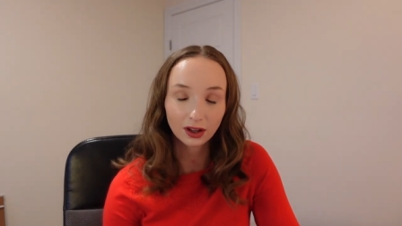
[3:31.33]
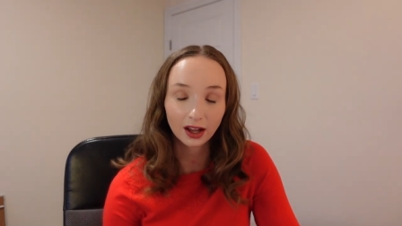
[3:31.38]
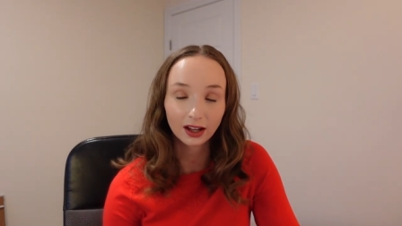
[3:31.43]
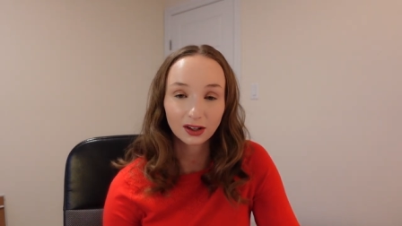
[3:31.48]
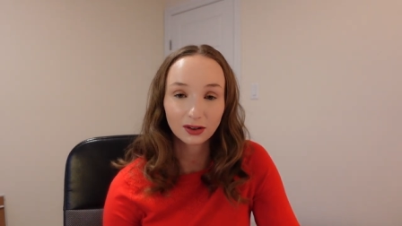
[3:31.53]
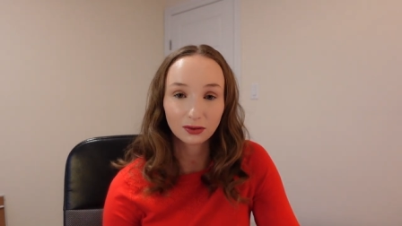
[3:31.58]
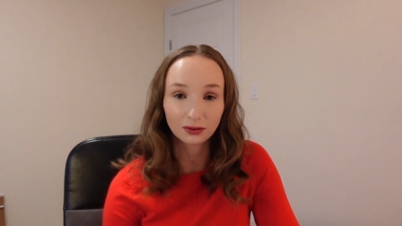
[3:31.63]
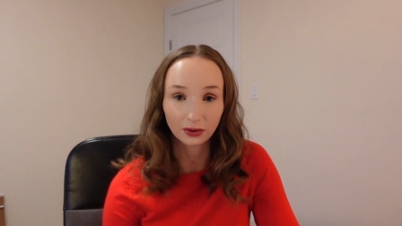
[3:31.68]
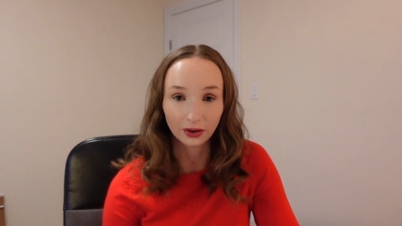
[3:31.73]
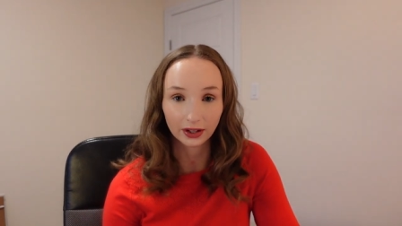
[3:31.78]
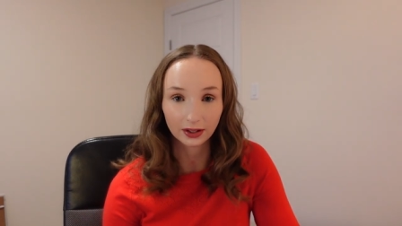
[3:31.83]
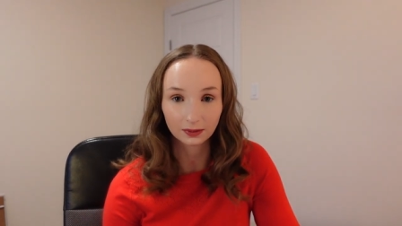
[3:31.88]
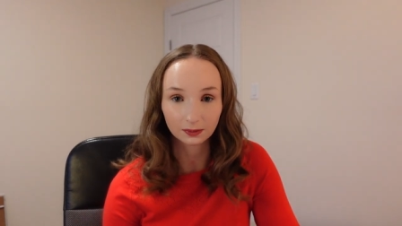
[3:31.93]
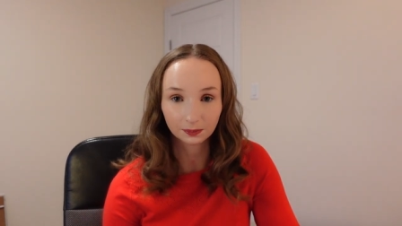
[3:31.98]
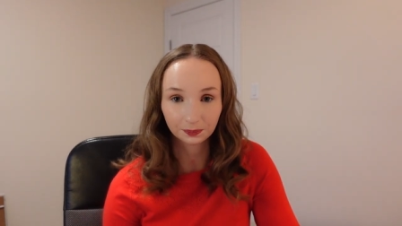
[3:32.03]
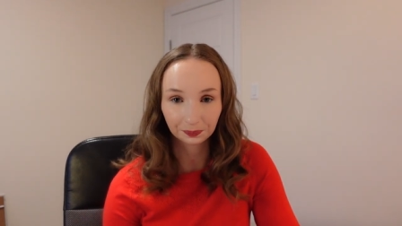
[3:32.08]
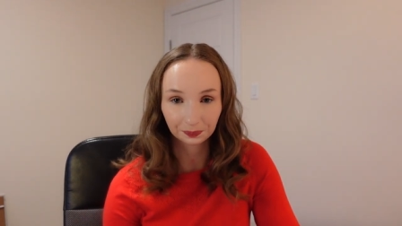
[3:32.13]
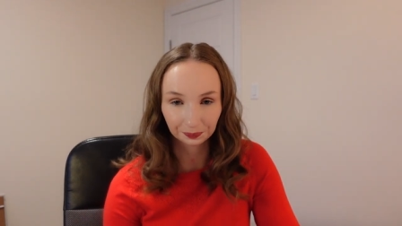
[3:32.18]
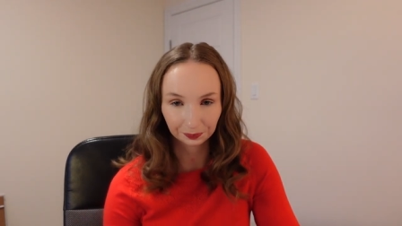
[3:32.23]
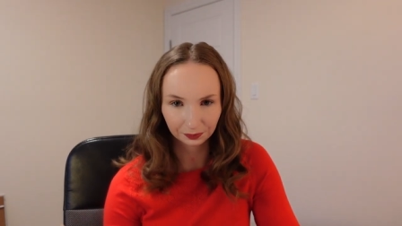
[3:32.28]
that you've
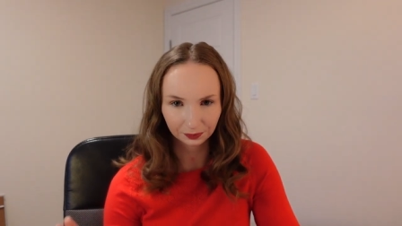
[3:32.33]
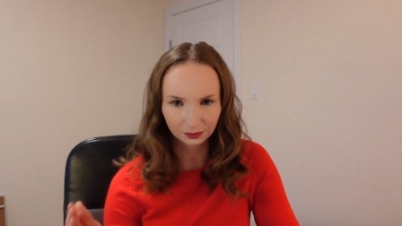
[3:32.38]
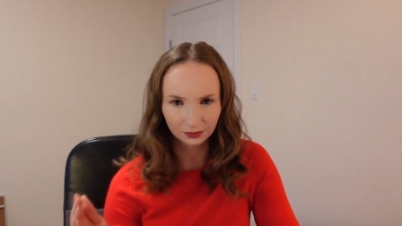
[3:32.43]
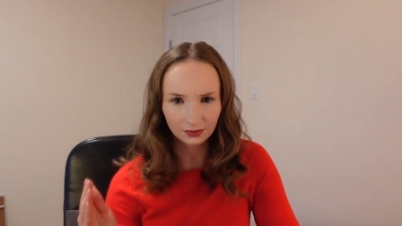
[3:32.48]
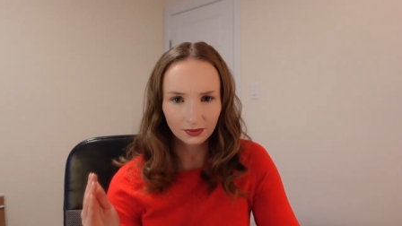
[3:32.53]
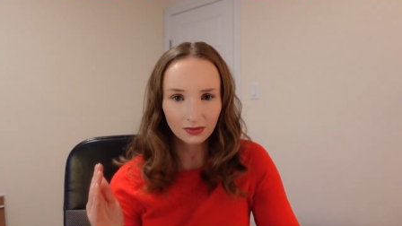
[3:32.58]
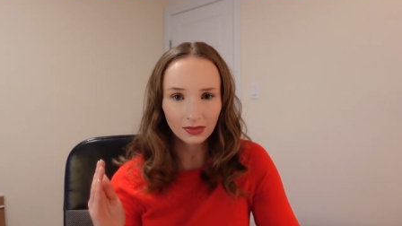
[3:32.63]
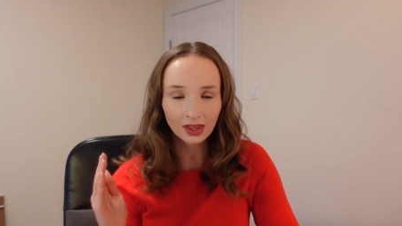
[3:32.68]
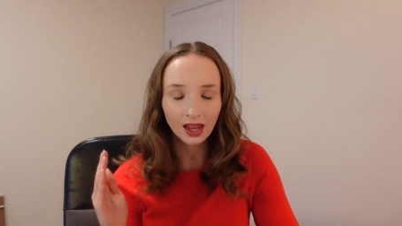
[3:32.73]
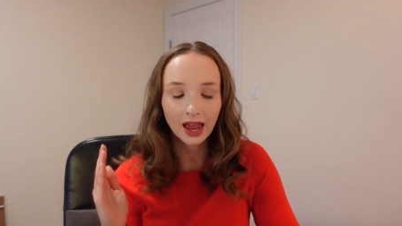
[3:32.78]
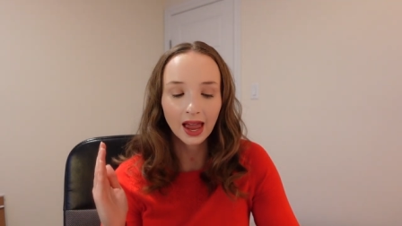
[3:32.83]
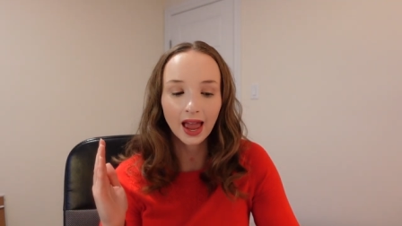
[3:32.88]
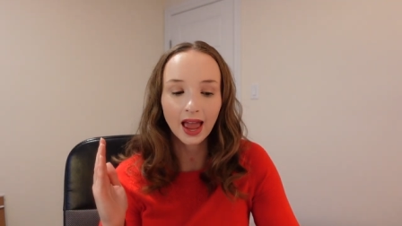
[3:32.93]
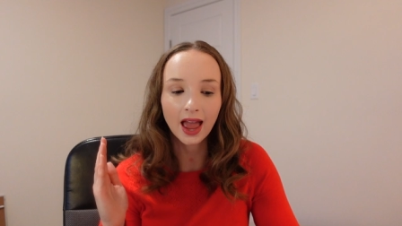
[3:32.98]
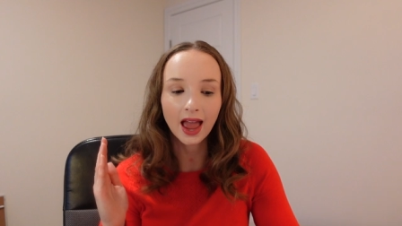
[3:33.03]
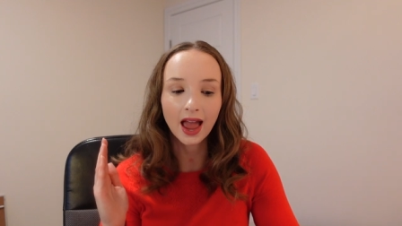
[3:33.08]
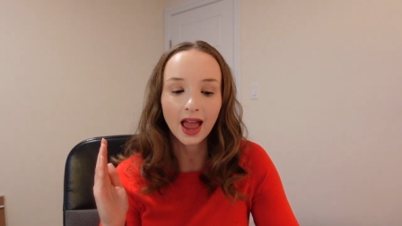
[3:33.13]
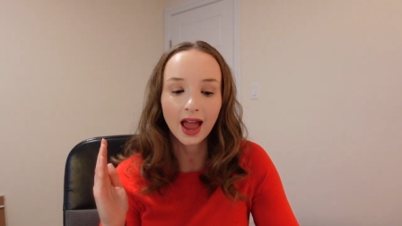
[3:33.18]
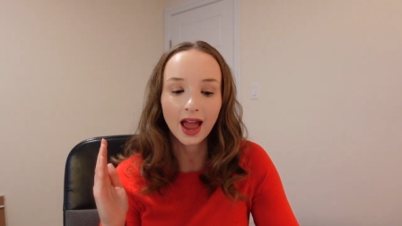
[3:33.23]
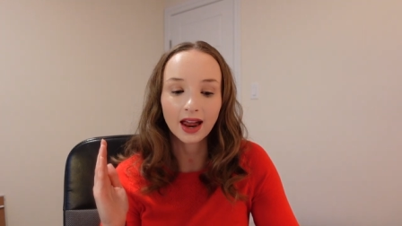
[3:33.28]
written
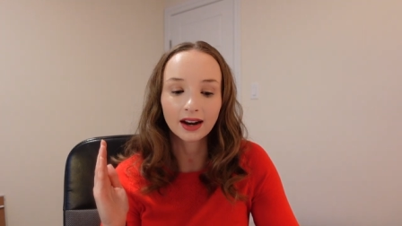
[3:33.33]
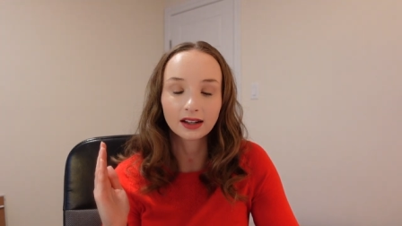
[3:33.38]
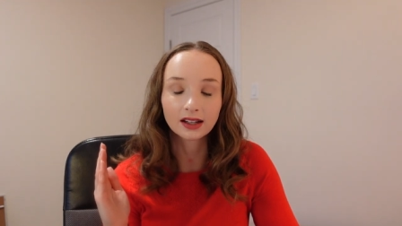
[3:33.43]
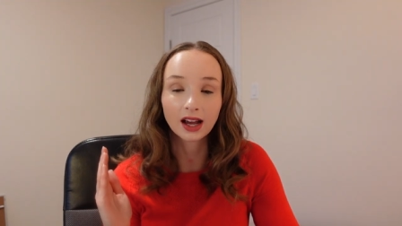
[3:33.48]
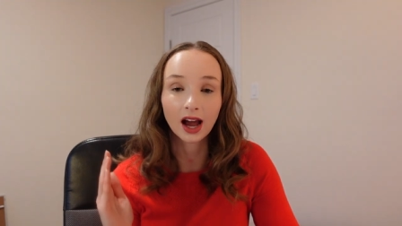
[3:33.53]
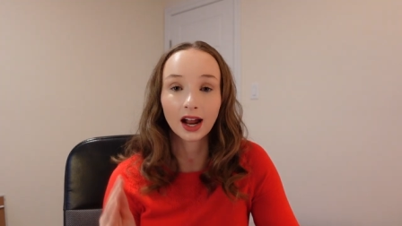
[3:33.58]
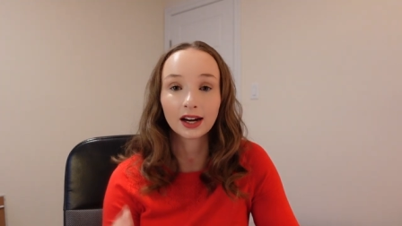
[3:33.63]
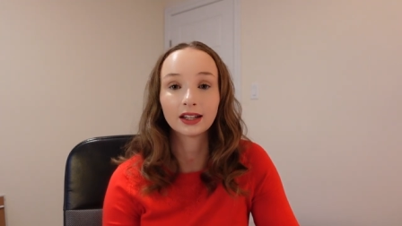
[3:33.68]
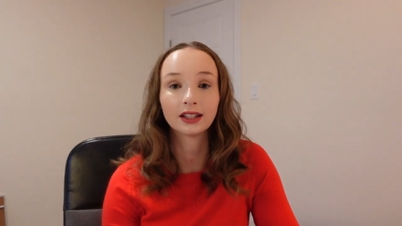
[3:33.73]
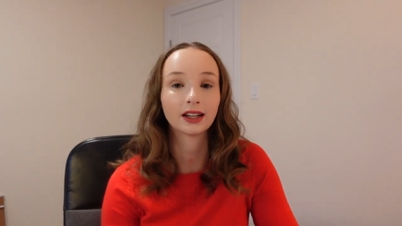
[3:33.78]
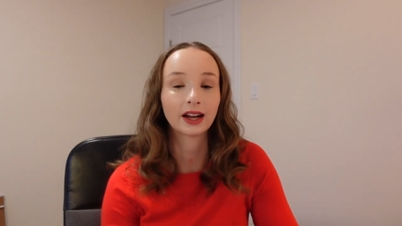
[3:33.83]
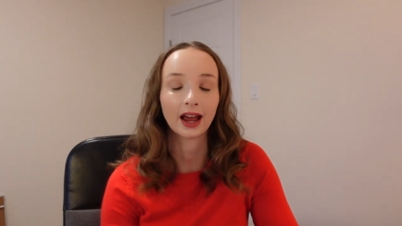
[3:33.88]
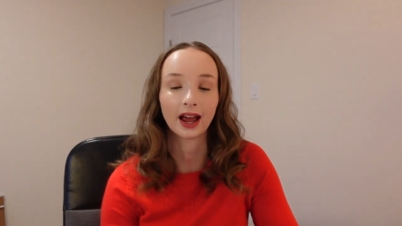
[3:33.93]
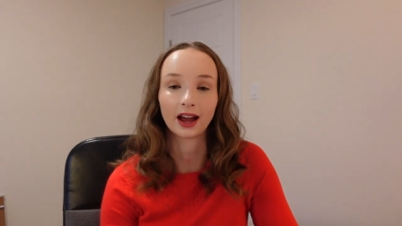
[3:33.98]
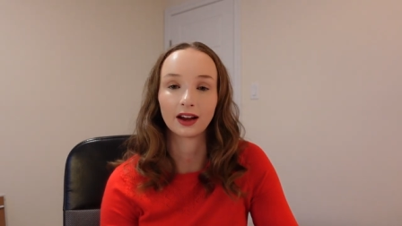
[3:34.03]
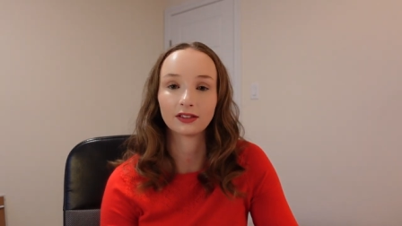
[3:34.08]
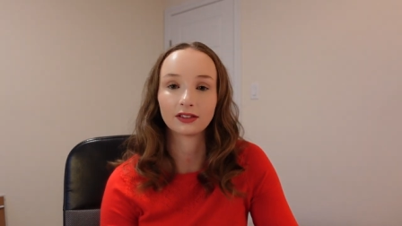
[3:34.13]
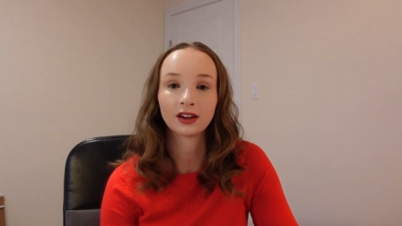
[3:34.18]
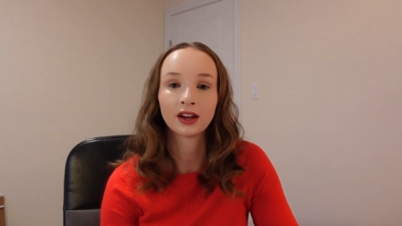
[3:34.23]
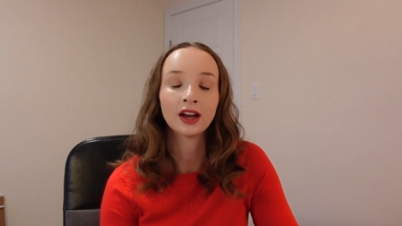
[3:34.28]
and cut it in
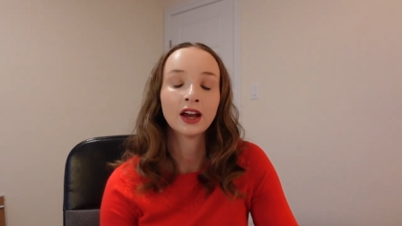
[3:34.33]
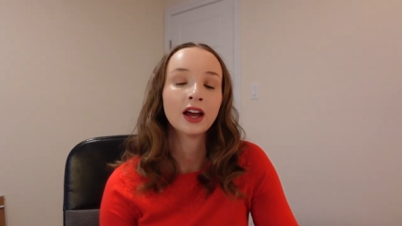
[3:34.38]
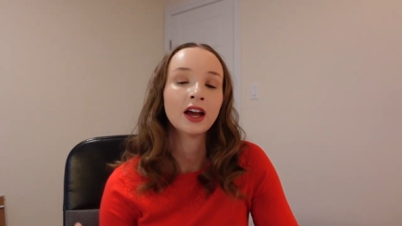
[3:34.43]
half.